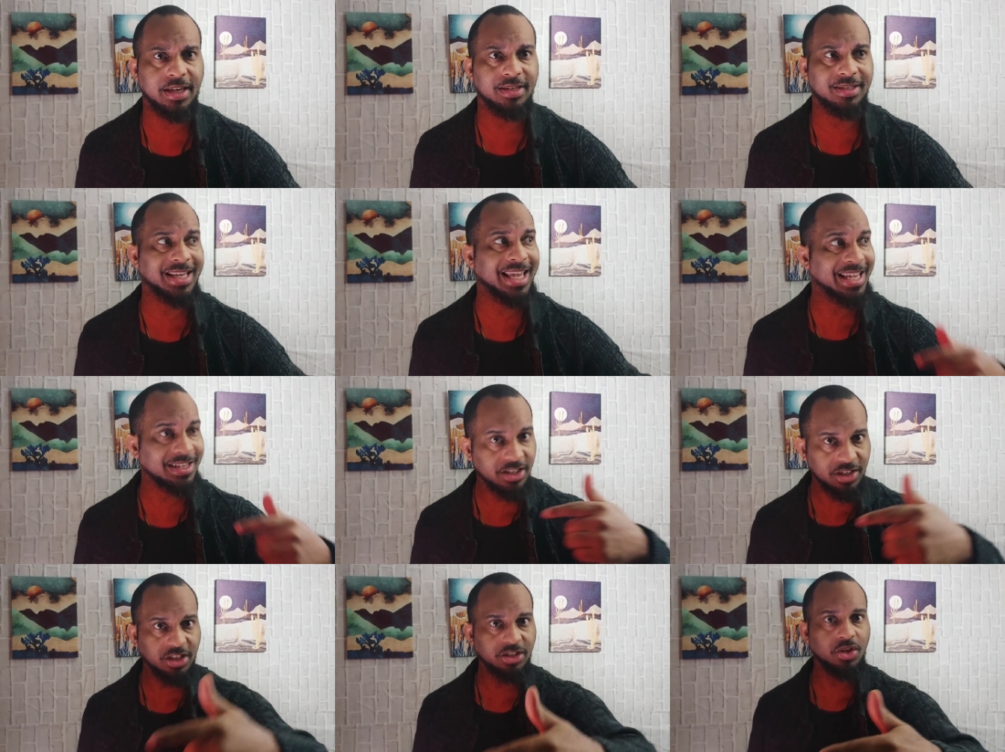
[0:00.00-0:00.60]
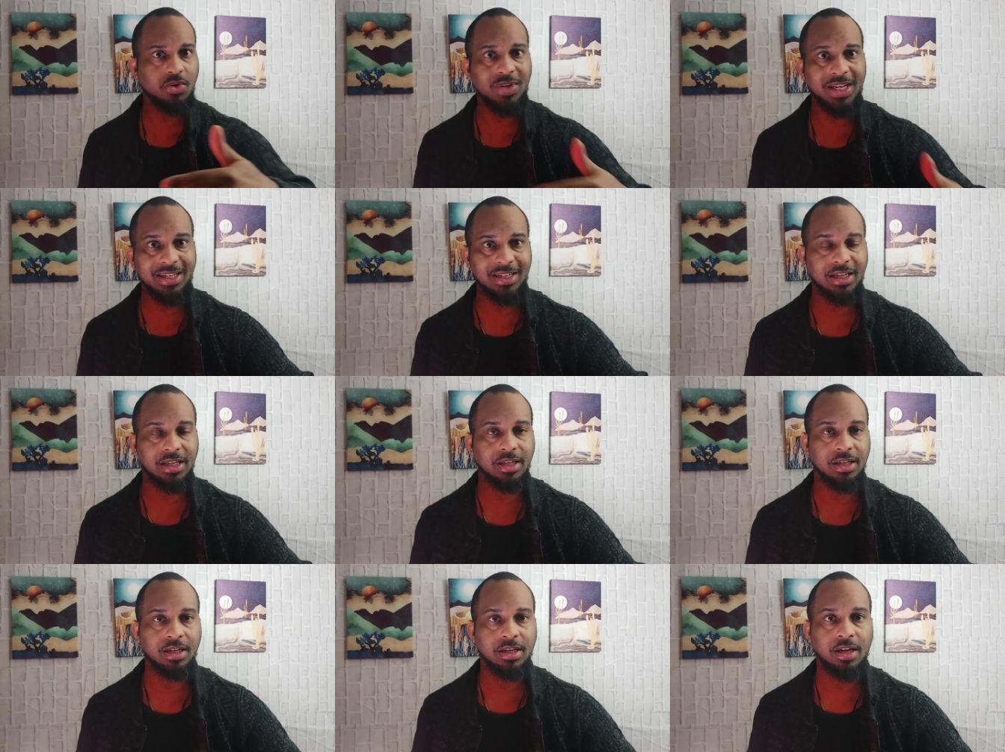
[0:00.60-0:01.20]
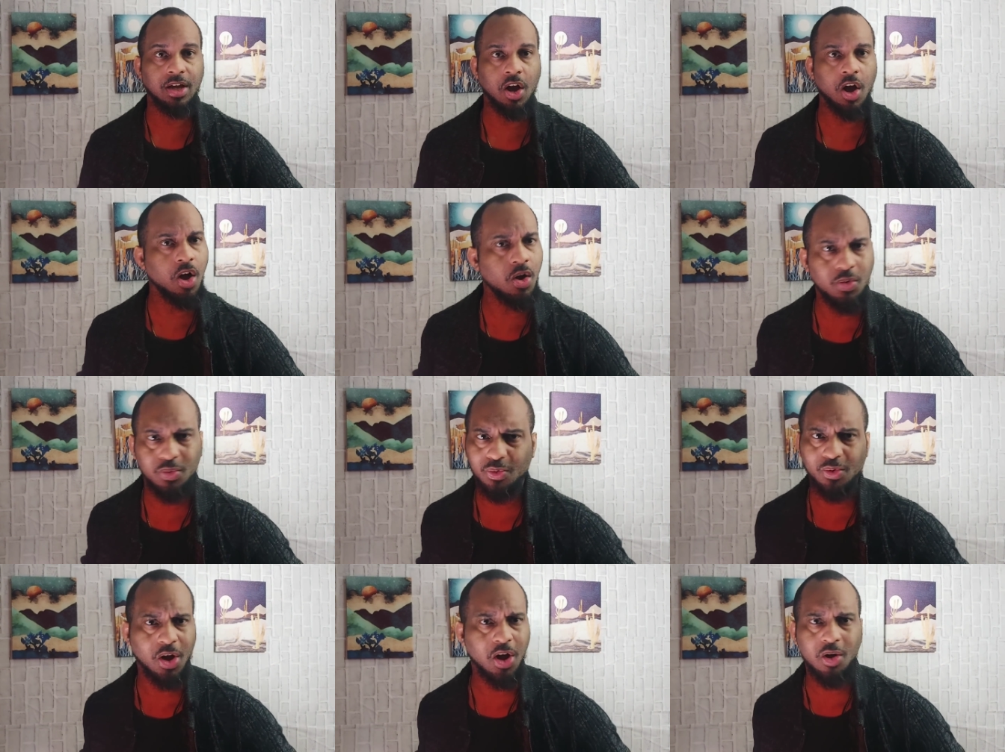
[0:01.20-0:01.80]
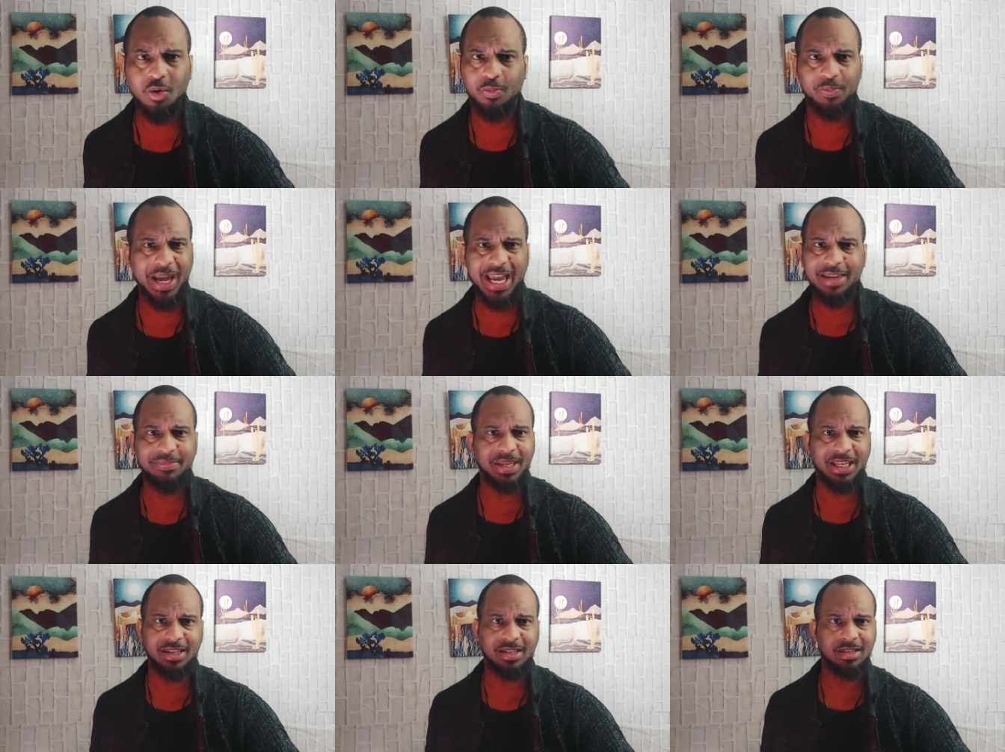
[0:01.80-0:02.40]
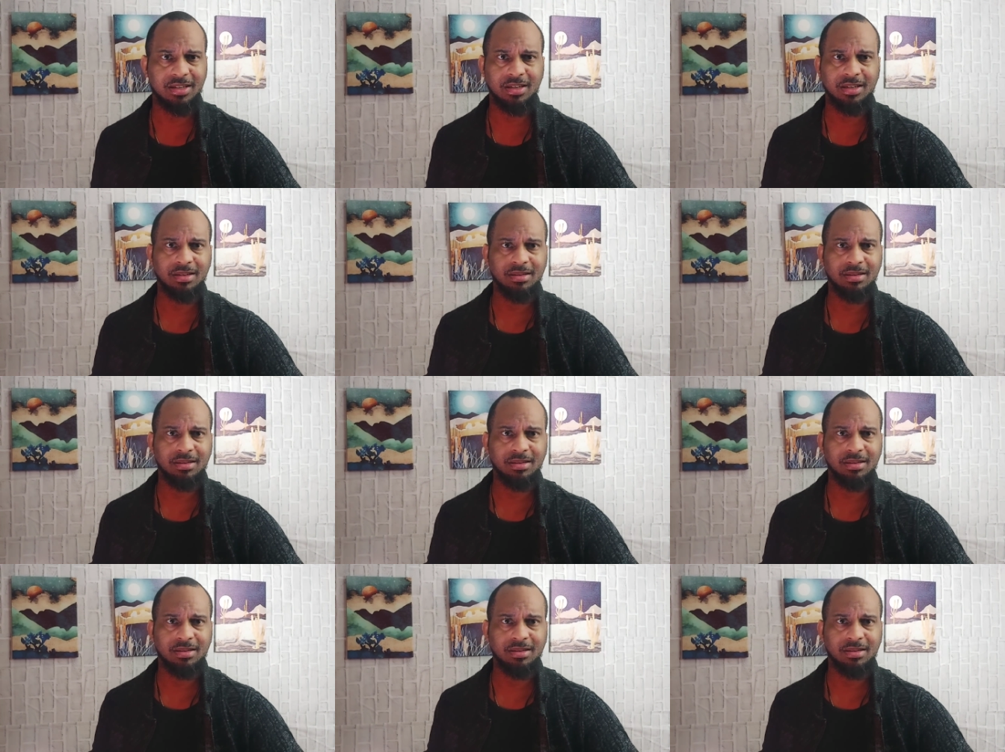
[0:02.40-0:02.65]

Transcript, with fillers: is instituted, oh, oh, baby.